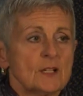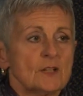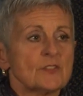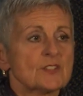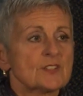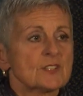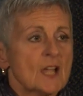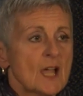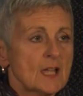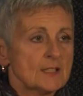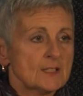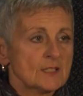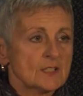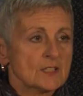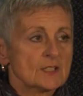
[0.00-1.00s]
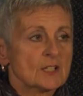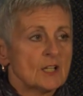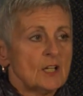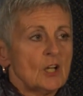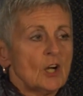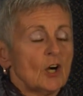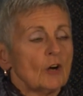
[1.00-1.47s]
the sizes
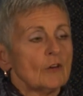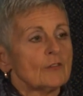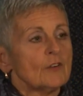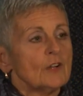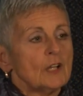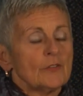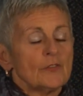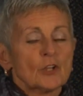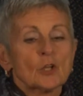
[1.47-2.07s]
of the